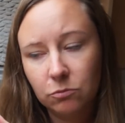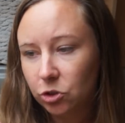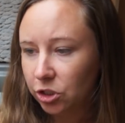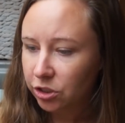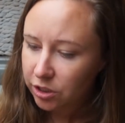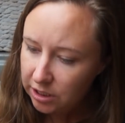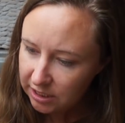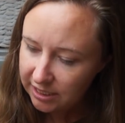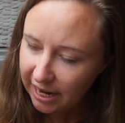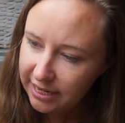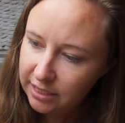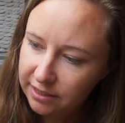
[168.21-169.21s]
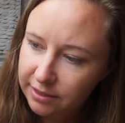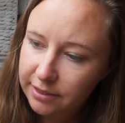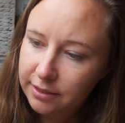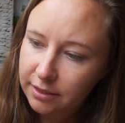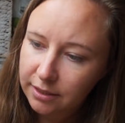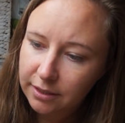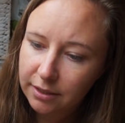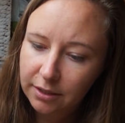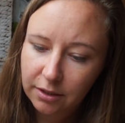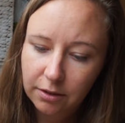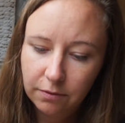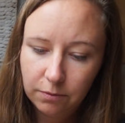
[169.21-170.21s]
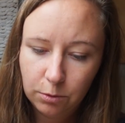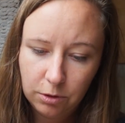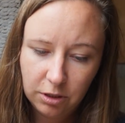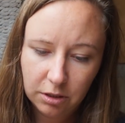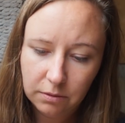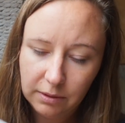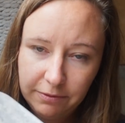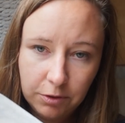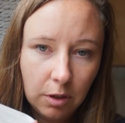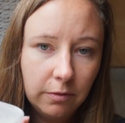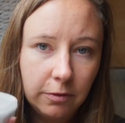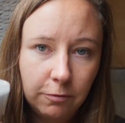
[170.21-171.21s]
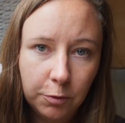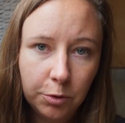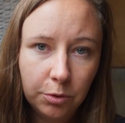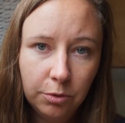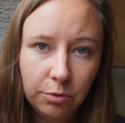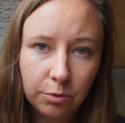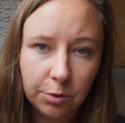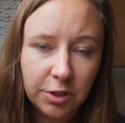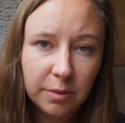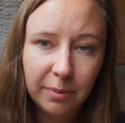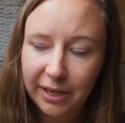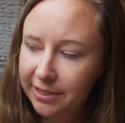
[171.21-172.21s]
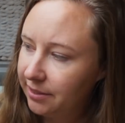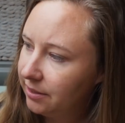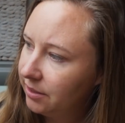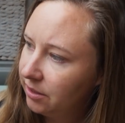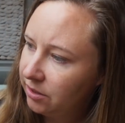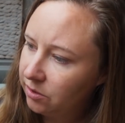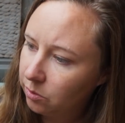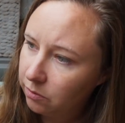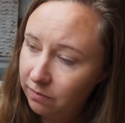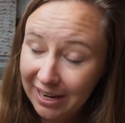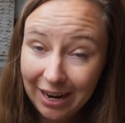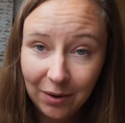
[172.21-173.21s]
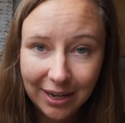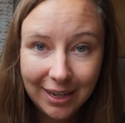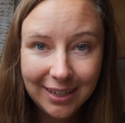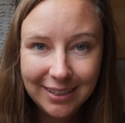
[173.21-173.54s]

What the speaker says: Just containers for leftover food or spices or flour.